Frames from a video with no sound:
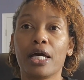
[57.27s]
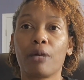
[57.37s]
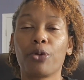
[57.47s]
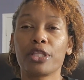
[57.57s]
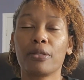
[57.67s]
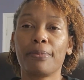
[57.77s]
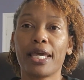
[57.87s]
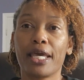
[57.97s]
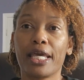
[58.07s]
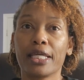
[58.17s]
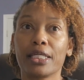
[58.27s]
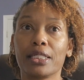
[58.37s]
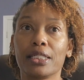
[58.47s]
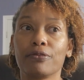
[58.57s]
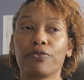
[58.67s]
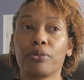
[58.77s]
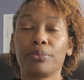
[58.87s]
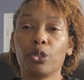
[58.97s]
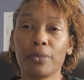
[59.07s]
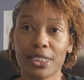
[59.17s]
I bought the bag from
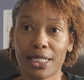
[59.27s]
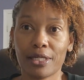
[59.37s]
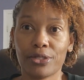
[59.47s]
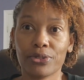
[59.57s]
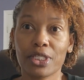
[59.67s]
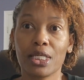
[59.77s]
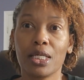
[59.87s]
Bloomingdale's.